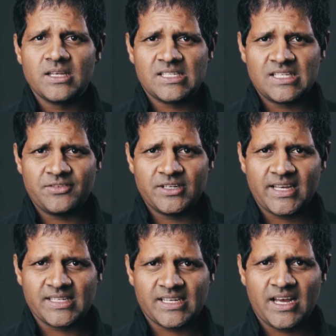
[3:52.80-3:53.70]
7
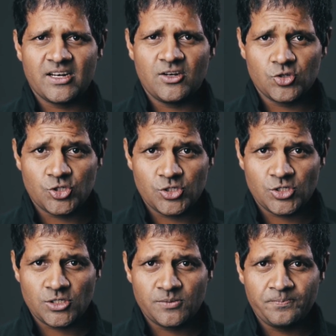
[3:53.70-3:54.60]
Cascade
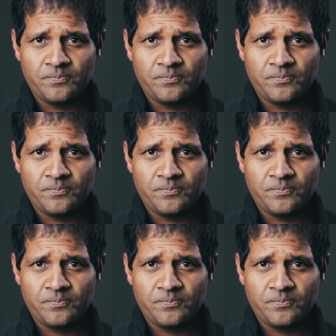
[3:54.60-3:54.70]
Lodges.